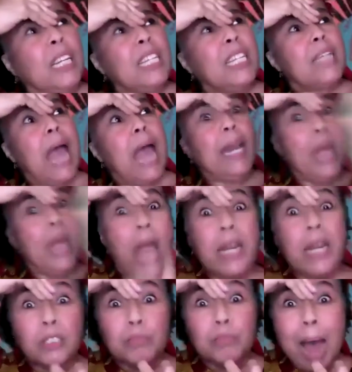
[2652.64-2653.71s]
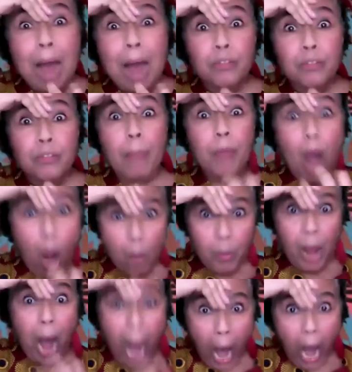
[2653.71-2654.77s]
his head and his mouth dropped
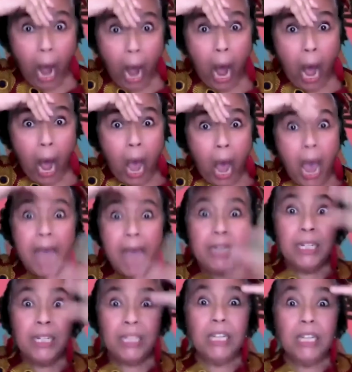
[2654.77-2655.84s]
open. Oh! and he